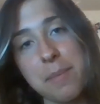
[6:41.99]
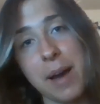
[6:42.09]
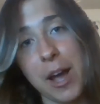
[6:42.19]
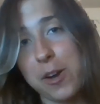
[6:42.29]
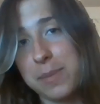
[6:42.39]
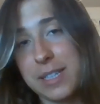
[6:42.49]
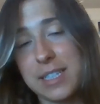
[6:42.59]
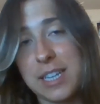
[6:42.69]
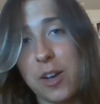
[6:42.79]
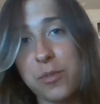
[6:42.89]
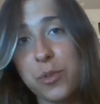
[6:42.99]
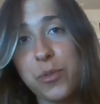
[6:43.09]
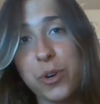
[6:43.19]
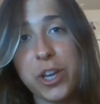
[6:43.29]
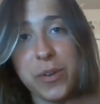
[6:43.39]
But I hope this is helpful
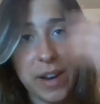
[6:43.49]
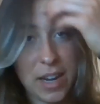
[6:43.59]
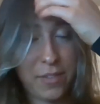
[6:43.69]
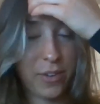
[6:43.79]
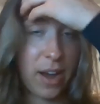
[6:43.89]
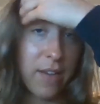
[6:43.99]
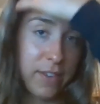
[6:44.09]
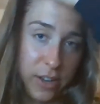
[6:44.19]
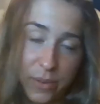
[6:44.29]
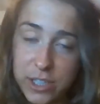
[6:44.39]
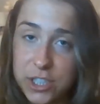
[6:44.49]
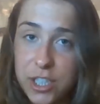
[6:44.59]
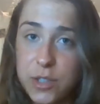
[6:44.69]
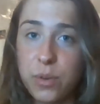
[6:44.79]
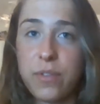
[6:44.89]
for you. And if you have any
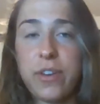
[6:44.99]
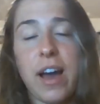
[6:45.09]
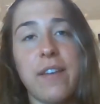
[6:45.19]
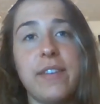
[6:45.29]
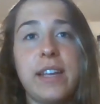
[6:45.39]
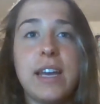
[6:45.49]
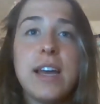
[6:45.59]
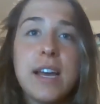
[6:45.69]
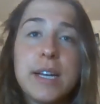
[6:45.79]
questions or if you have any